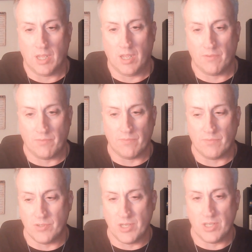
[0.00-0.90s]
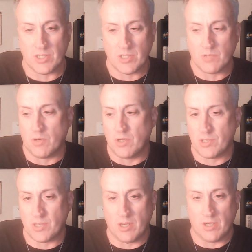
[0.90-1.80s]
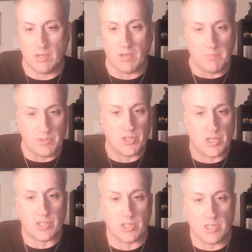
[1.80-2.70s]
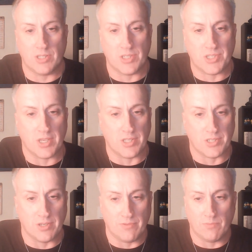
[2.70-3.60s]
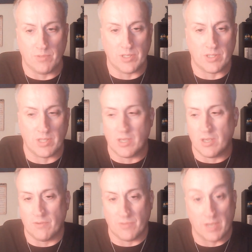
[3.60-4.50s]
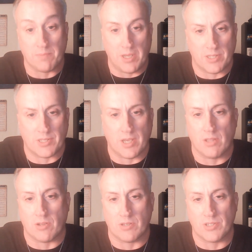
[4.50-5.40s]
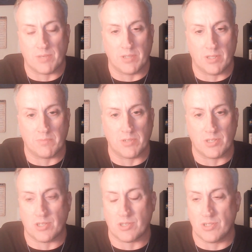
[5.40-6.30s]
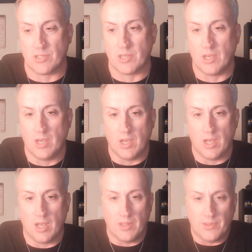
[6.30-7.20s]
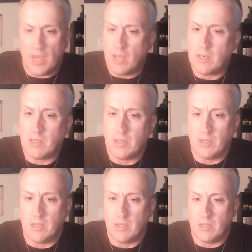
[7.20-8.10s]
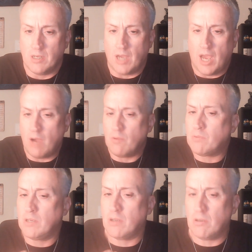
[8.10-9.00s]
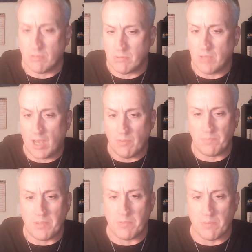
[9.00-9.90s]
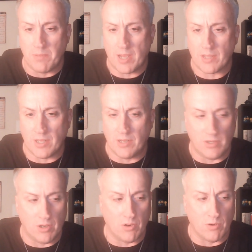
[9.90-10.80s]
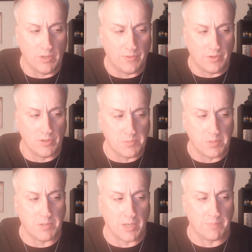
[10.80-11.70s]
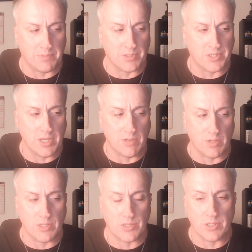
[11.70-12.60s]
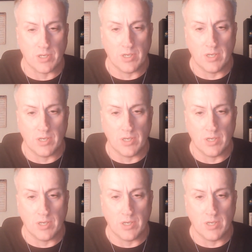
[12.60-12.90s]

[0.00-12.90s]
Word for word: If Jesus was a, uh, a magician in the sense of we think of like Penn and Teller and some of the other magicians, then how would we know? How would people back then know if those people kept their secrets